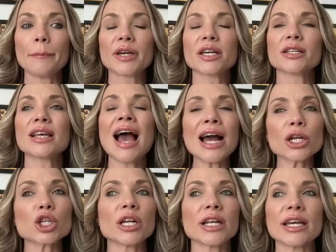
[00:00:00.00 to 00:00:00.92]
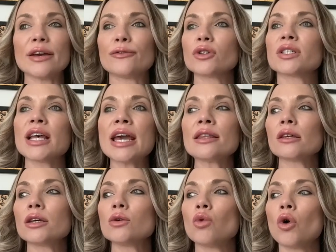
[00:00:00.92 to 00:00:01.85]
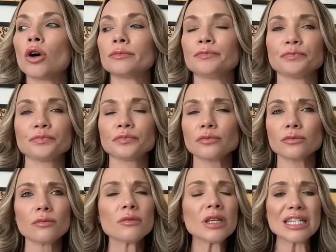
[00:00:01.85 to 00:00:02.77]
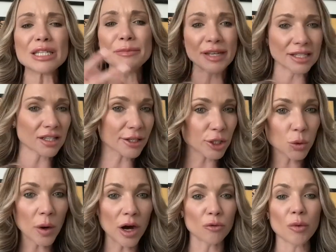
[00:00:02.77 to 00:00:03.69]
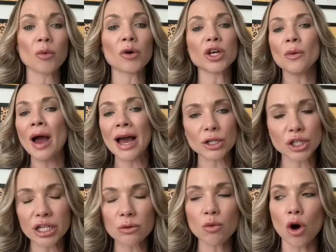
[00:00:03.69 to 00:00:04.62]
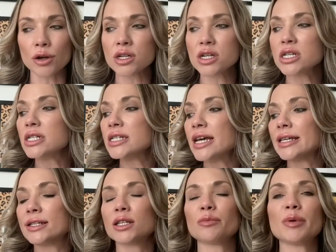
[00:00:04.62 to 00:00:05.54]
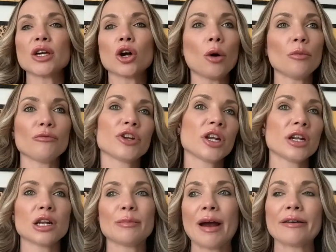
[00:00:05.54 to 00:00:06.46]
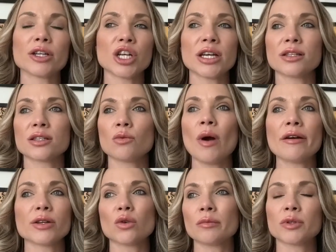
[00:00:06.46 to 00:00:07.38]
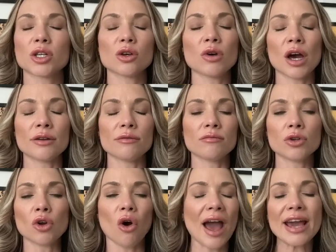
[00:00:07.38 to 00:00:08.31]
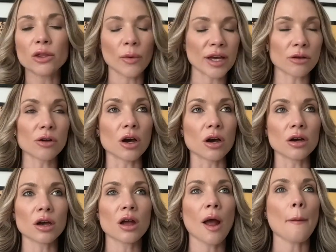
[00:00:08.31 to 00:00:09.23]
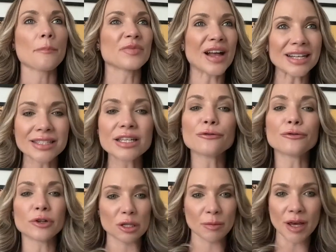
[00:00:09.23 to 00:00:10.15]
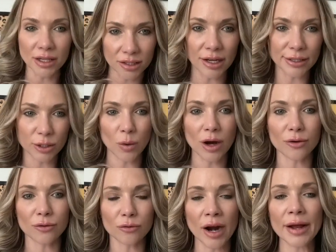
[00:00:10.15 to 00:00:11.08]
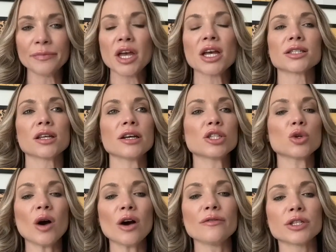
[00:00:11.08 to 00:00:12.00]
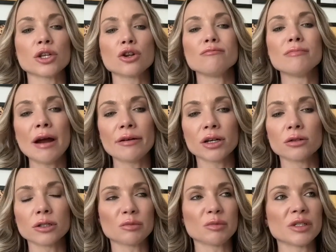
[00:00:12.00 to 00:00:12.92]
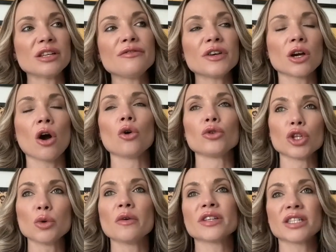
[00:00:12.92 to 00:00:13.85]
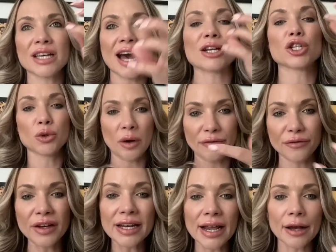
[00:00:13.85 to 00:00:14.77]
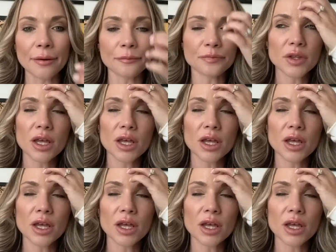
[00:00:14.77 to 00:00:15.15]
Because actually, if you're saying that you want to be a size 12, what you actually want is to be confident in a pair of jeans and wear a swimsuit and not hate the way you look. That's different to being a size 12, right? Size 12 is a numerical specific goal you have attached to a feeling.